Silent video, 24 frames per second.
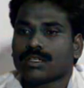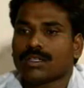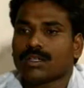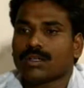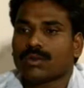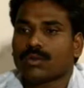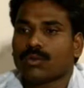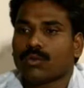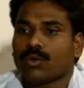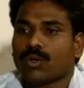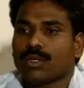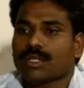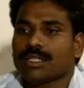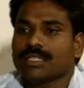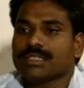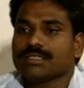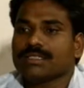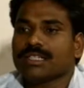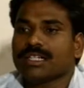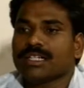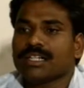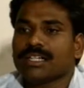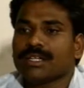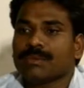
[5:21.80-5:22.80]
What is
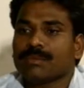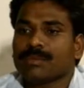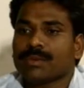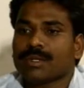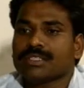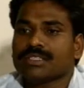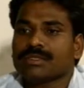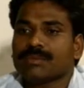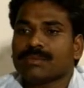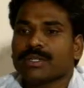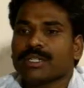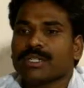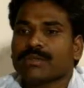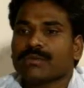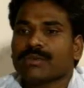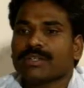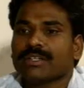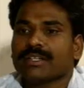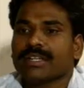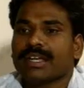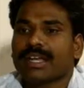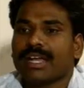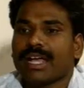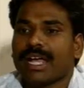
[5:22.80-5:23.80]
the difference
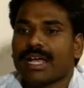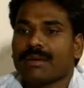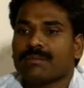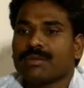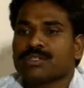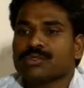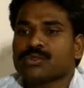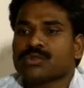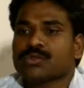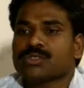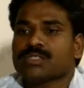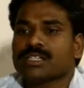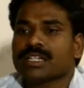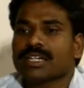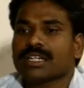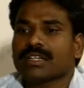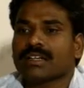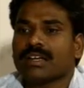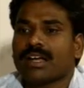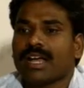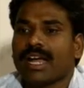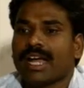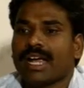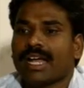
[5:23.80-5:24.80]
between habituation
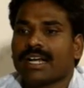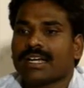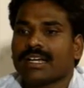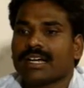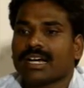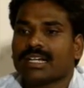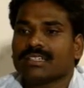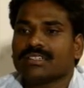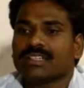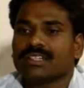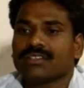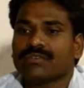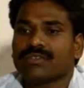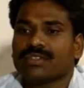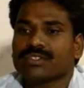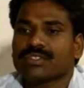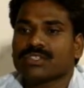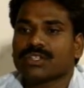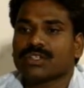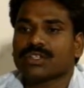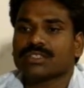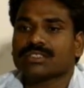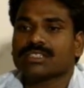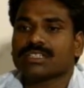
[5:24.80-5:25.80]
and other
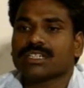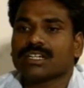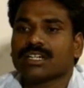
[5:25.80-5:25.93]
physiological